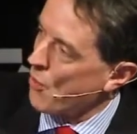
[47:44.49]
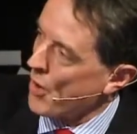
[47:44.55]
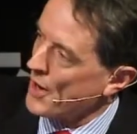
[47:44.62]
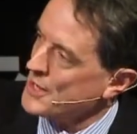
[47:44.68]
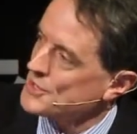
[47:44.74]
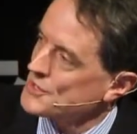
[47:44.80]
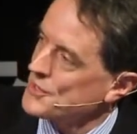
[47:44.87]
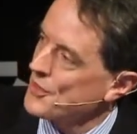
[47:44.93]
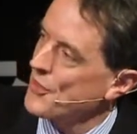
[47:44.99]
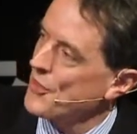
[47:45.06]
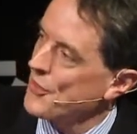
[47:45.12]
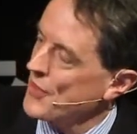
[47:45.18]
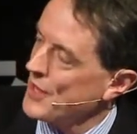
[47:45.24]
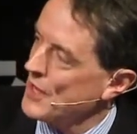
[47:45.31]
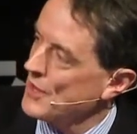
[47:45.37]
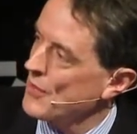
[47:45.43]
What is the
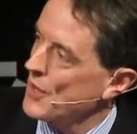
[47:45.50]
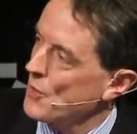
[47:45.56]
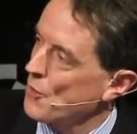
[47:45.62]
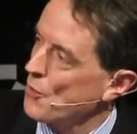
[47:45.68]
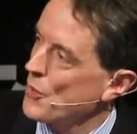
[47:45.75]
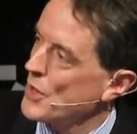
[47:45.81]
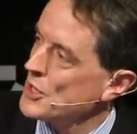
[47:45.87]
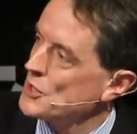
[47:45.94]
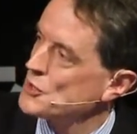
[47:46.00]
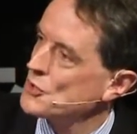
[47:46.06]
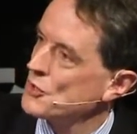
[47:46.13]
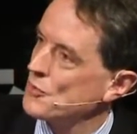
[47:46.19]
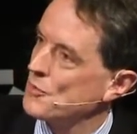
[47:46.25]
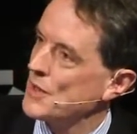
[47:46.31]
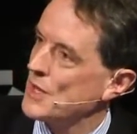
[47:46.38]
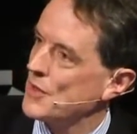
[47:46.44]
thing that we
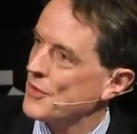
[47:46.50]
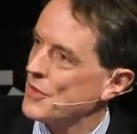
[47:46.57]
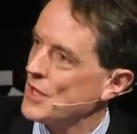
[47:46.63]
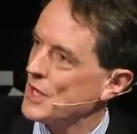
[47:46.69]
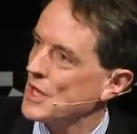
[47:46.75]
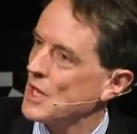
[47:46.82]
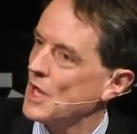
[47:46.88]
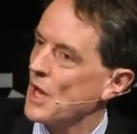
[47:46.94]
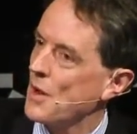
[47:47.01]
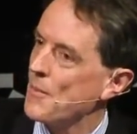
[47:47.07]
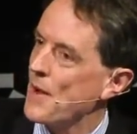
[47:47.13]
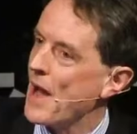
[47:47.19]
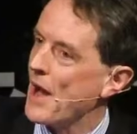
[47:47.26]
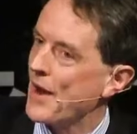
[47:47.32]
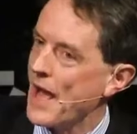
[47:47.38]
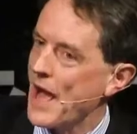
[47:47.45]
should be thinking
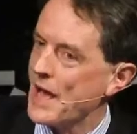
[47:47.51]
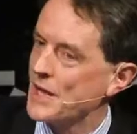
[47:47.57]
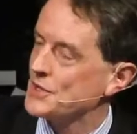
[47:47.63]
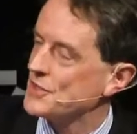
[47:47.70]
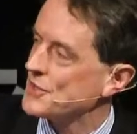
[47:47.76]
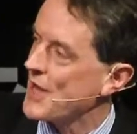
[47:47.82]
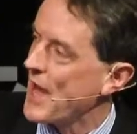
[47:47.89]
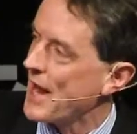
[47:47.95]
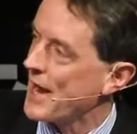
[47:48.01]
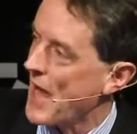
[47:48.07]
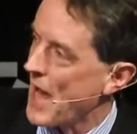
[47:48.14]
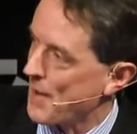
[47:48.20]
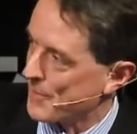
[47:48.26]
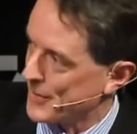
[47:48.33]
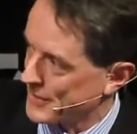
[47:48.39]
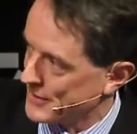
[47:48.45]
about as that
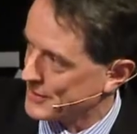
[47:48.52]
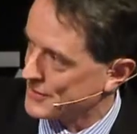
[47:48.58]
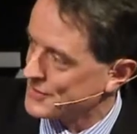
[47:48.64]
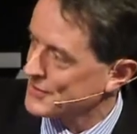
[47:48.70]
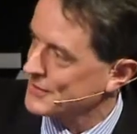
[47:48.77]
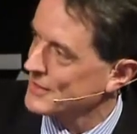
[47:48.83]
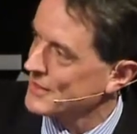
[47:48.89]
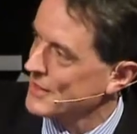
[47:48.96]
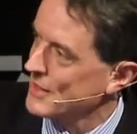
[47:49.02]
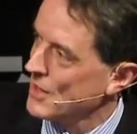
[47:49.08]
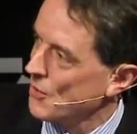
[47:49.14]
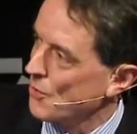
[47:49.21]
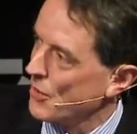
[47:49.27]
happens?